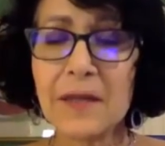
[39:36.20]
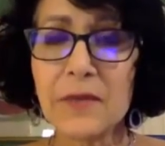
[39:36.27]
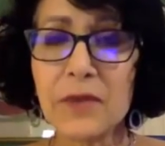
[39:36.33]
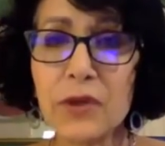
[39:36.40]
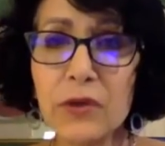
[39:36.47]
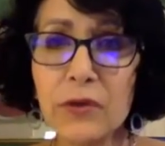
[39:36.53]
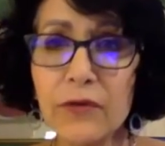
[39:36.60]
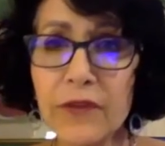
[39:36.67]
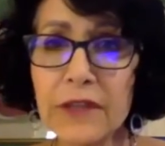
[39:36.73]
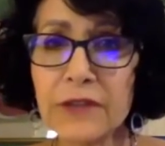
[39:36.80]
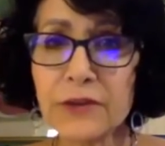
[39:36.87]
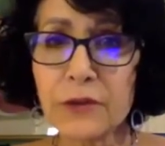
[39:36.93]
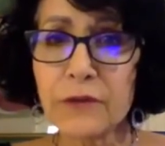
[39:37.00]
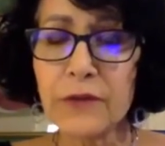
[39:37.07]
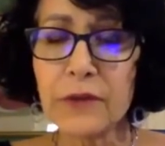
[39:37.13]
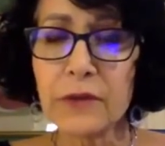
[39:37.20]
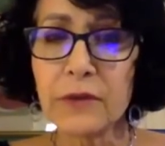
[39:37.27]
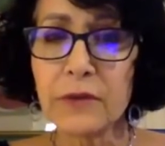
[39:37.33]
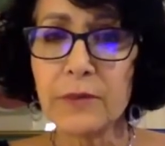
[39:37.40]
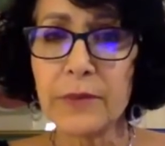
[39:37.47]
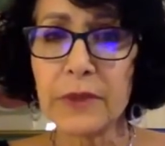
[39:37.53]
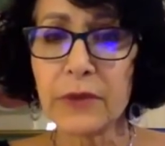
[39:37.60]
You've
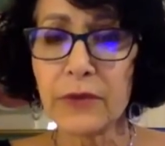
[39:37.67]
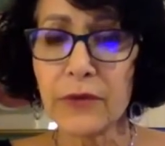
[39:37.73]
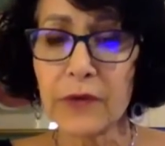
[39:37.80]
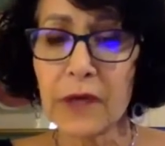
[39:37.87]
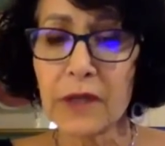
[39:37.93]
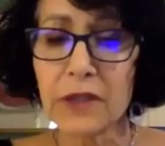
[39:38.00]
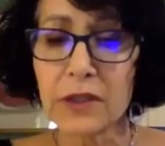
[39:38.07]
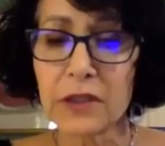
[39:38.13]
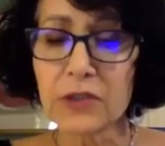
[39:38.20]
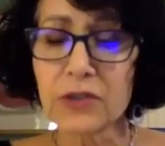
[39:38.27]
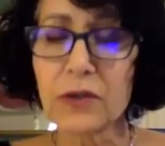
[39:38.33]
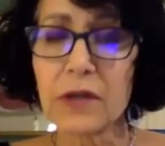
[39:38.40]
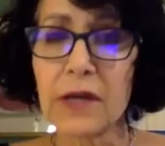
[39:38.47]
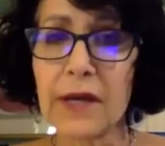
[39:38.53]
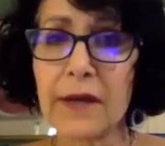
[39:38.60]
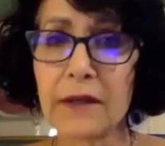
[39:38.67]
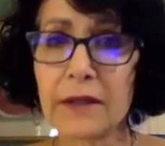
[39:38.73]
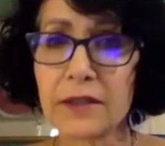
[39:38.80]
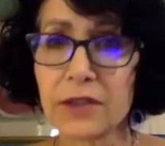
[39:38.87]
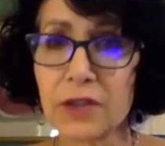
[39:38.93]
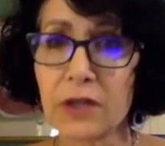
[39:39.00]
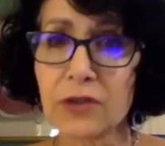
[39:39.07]
interviewed both Dr. Lyle
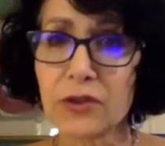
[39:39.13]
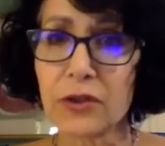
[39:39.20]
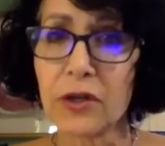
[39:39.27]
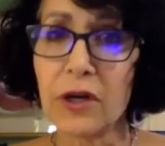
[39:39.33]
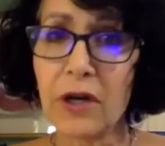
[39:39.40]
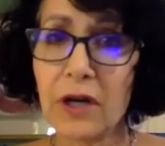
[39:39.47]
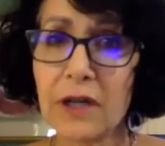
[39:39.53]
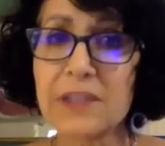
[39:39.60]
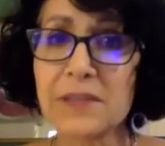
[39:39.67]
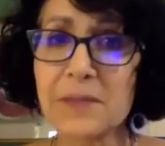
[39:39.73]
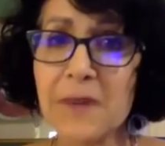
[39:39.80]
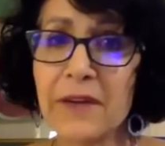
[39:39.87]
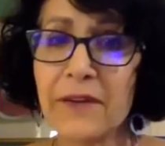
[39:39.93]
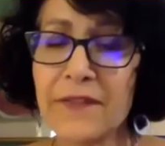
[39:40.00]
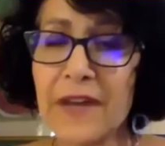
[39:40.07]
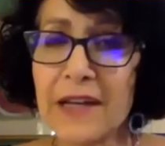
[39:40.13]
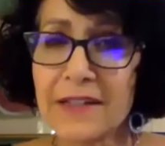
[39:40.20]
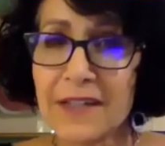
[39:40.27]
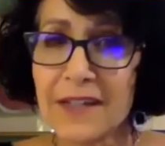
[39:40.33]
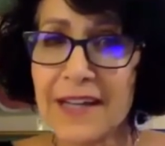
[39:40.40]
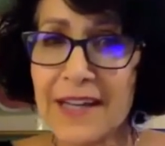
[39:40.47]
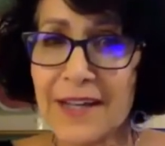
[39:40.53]
and Dr. Hawk. As a matter of fact,
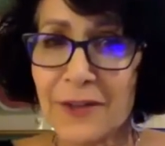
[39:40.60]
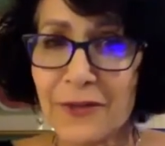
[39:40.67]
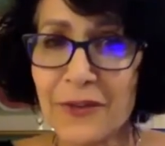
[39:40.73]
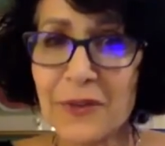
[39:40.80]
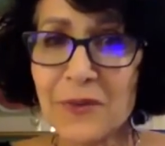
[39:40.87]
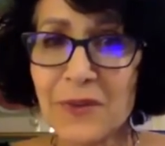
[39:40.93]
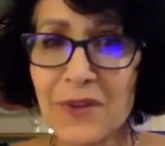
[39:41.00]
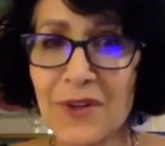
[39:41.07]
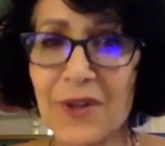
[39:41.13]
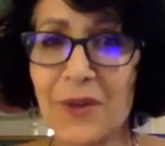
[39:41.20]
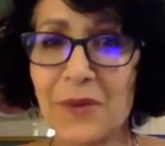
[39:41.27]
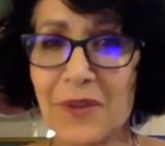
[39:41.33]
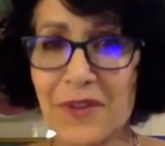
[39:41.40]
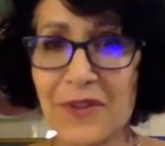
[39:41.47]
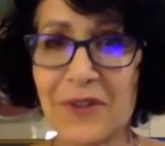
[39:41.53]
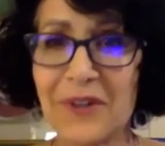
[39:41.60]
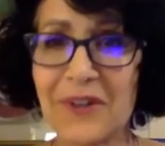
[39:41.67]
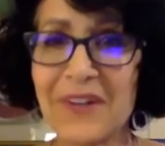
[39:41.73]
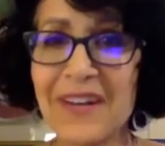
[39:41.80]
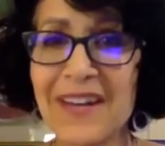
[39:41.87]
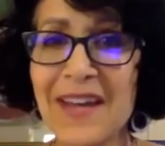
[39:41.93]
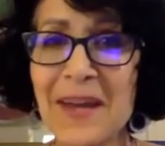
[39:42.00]
I had a phone call with
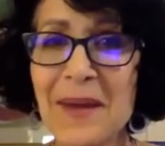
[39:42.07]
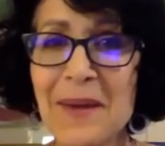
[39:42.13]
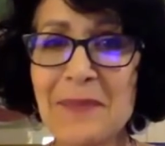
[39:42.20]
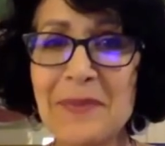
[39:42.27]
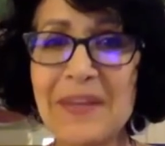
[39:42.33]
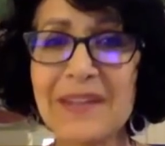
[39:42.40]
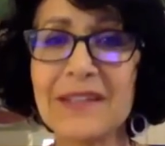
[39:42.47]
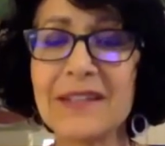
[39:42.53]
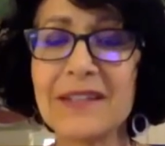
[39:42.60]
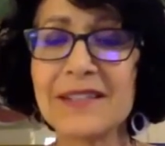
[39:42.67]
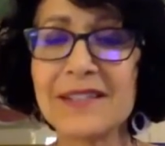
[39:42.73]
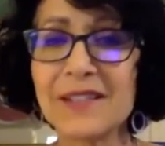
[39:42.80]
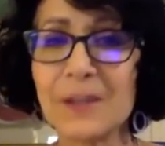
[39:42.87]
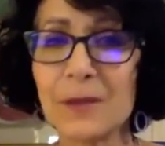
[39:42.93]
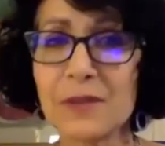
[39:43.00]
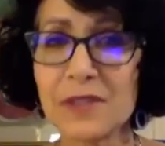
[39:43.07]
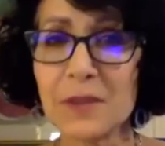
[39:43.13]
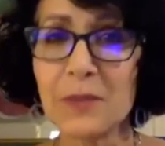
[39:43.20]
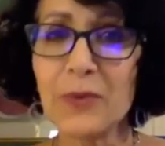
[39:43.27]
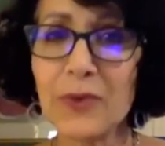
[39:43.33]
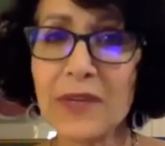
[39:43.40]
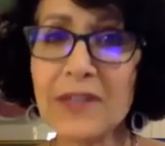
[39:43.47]
her because there was a
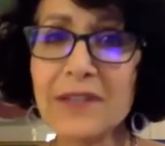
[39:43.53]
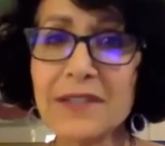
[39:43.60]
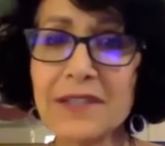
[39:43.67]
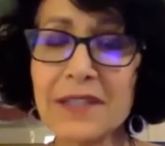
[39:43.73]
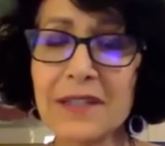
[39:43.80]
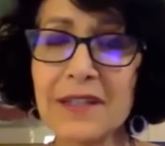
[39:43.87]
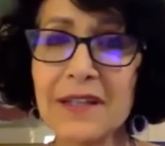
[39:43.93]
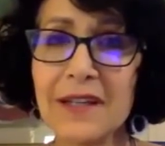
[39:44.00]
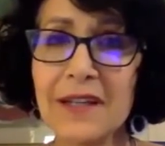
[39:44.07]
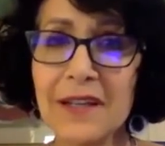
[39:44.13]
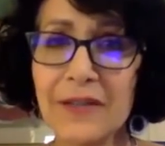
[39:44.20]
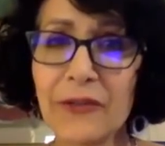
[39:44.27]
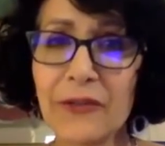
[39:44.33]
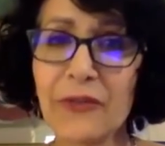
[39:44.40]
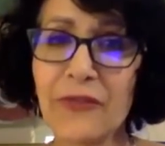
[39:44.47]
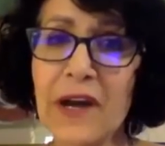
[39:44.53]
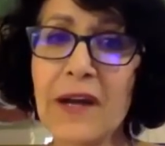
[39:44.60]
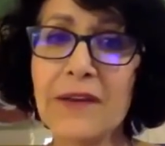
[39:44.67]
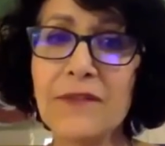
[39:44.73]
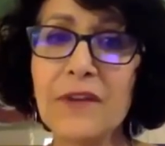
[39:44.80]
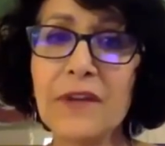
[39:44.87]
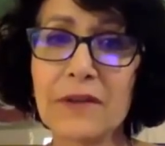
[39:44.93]
point for
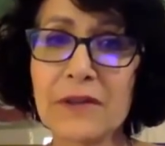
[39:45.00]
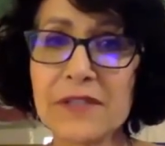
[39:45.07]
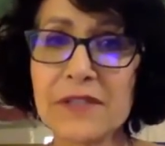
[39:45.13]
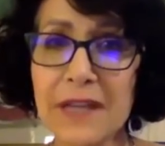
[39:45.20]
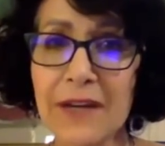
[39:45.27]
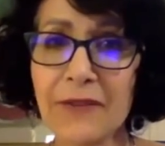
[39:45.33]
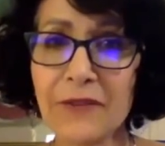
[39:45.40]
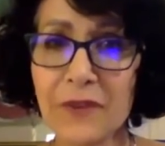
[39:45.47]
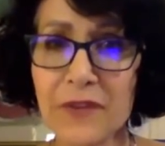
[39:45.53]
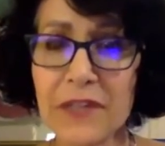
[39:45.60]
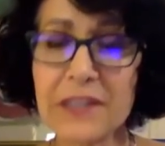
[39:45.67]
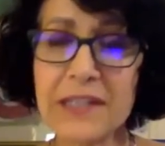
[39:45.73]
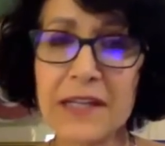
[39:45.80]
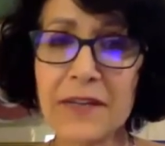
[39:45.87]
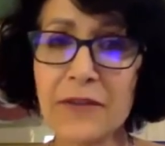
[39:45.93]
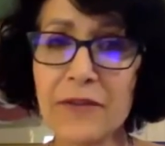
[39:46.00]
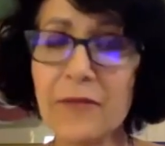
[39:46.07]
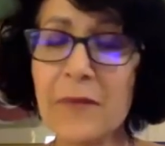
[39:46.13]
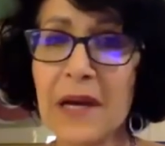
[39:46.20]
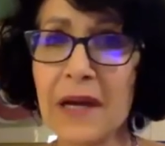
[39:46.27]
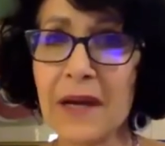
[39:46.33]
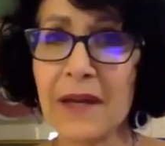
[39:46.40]
5 years after the death of
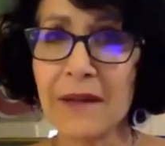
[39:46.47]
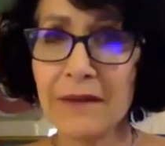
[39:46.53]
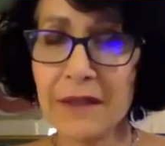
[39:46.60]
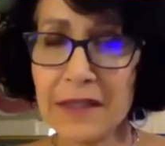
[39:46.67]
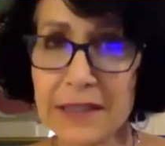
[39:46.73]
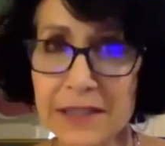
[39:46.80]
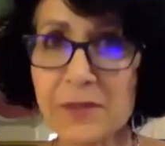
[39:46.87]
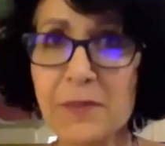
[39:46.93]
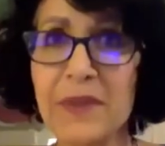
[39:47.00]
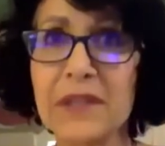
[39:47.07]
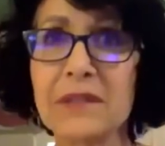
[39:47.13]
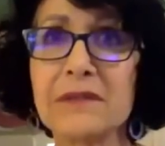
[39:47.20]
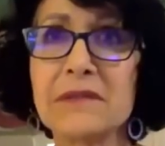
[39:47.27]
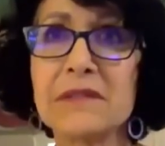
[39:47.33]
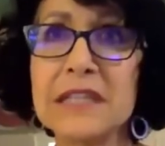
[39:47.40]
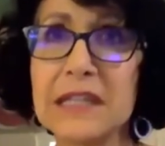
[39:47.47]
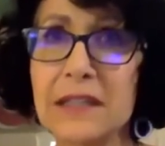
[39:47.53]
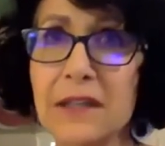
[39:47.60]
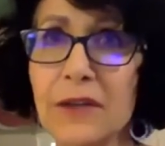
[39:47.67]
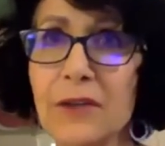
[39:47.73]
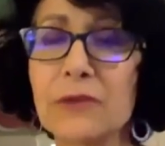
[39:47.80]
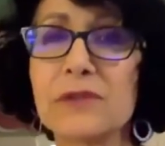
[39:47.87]
my husband
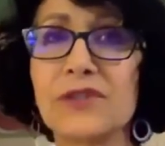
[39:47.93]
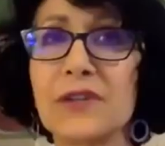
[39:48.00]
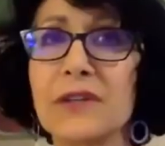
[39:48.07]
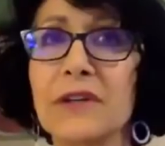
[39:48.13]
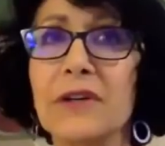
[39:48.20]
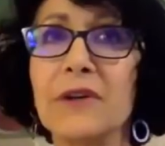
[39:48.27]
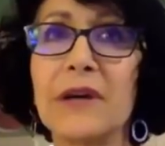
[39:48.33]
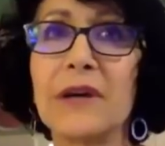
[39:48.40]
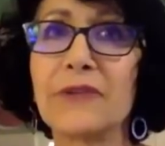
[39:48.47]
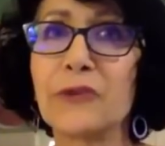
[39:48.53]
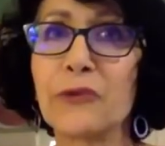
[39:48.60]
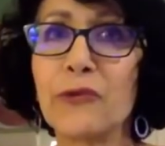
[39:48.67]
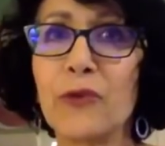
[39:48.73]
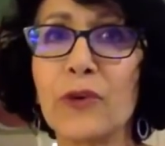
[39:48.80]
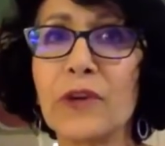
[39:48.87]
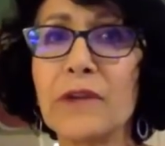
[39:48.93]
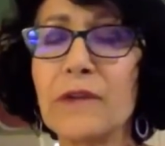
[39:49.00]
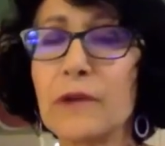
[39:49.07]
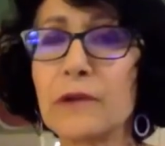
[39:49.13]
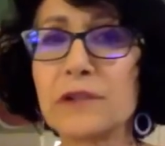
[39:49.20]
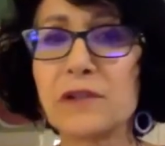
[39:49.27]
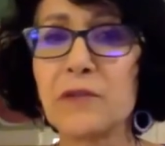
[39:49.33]
10 years ago, after 40
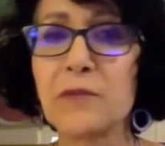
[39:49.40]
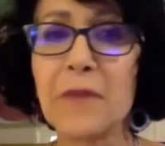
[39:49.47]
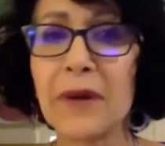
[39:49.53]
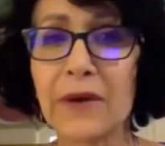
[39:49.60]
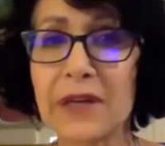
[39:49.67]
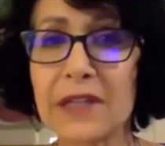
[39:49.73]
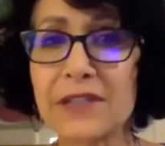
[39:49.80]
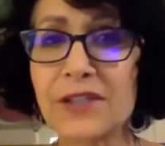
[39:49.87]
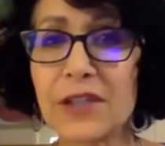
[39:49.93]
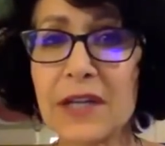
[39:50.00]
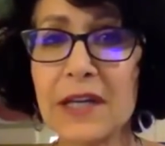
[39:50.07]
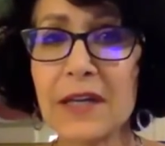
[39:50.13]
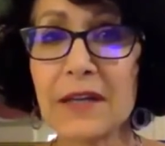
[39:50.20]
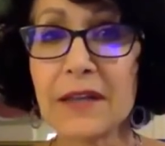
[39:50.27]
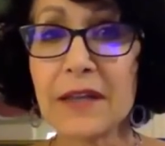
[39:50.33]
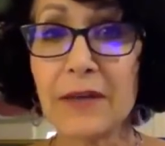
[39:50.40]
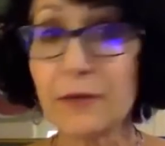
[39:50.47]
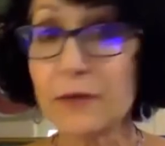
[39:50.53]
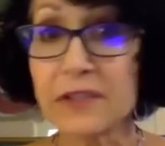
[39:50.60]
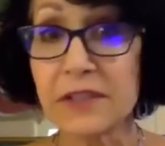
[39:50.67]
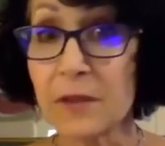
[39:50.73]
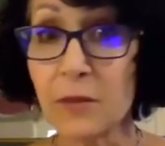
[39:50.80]
years of marriage, that
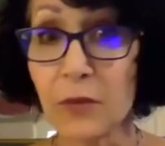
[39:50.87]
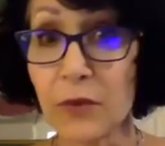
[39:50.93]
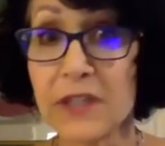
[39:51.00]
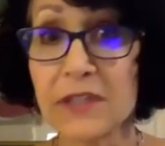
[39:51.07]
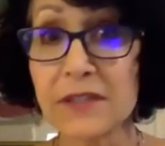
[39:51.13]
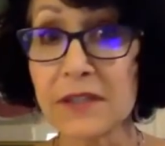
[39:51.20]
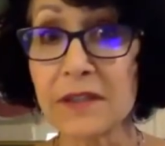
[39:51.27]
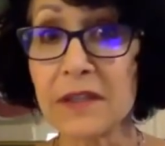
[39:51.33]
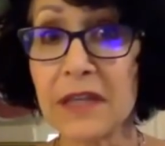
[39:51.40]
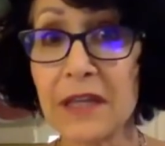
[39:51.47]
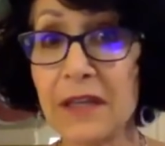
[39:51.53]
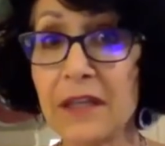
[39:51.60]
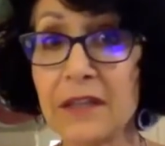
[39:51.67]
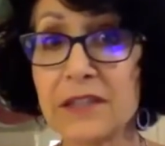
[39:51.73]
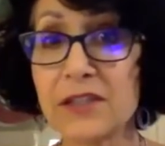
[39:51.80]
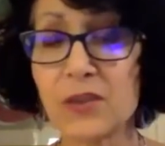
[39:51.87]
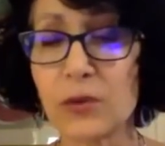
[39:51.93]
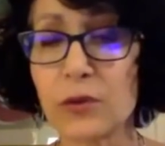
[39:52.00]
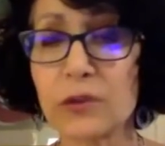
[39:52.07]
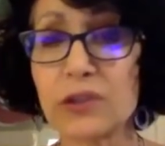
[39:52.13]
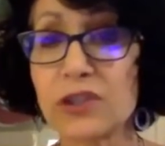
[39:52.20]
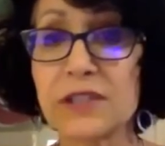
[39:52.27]
for some reason, the eating
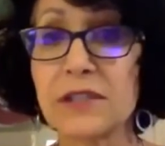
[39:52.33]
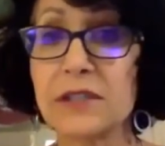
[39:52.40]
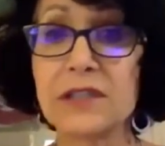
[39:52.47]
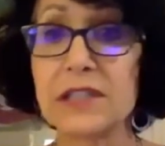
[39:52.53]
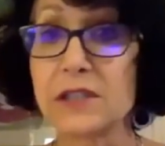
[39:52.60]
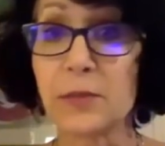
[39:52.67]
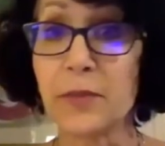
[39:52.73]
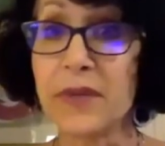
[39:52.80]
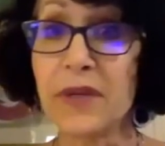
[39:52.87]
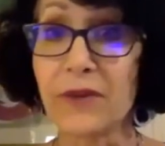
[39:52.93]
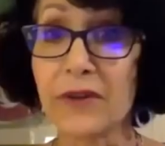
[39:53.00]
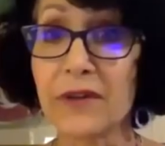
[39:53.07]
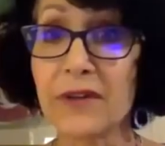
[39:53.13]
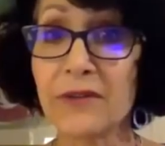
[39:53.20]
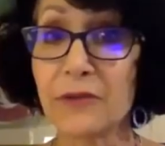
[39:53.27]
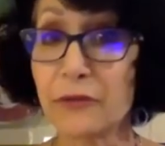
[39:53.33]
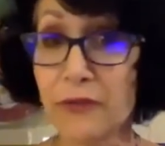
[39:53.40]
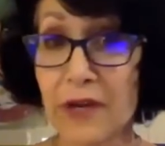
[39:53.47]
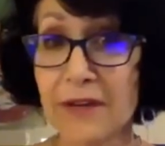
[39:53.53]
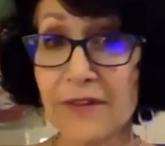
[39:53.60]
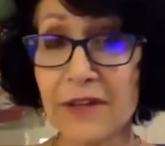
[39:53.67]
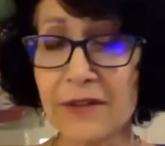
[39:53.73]
disorder just disappeared for
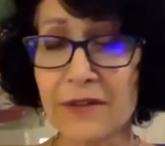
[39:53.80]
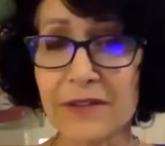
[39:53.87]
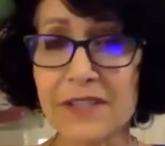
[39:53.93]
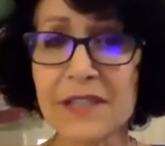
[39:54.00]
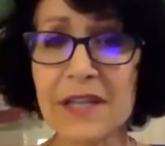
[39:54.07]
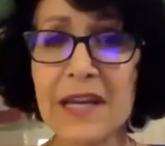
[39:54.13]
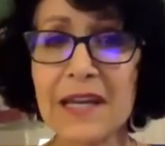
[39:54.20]
5 years.